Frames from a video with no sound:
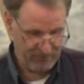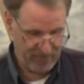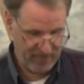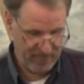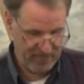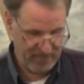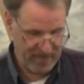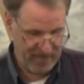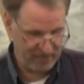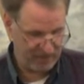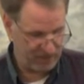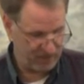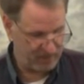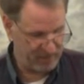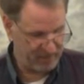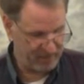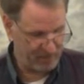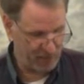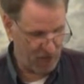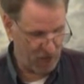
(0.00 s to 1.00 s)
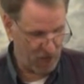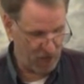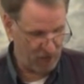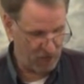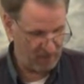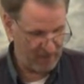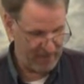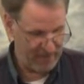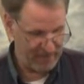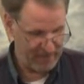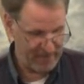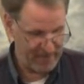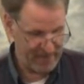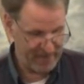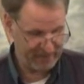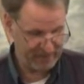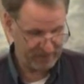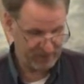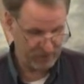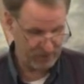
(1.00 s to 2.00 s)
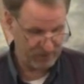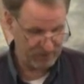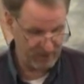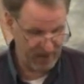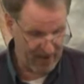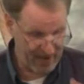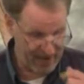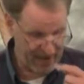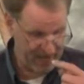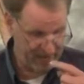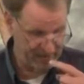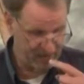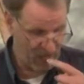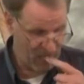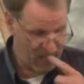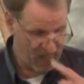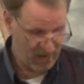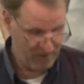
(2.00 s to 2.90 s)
and he hath committed all that he had to my hand,